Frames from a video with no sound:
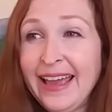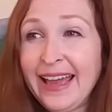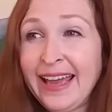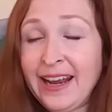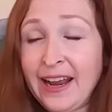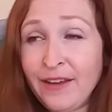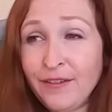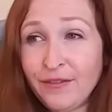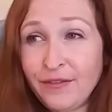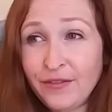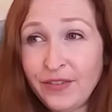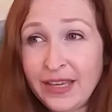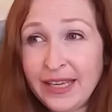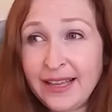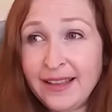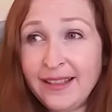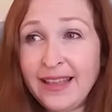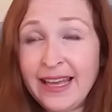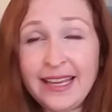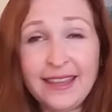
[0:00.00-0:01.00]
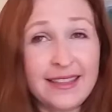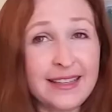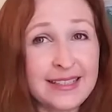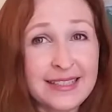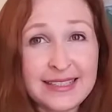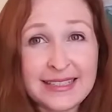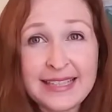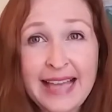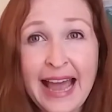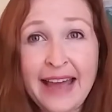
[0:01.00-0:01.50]
And I feel like the
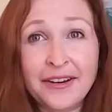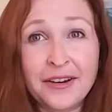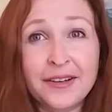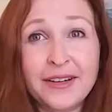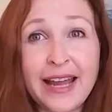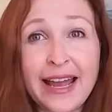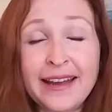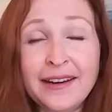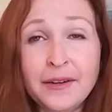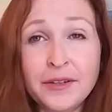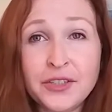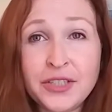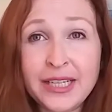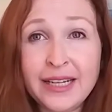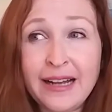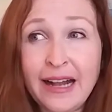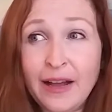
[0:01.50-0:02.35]
Saturn energy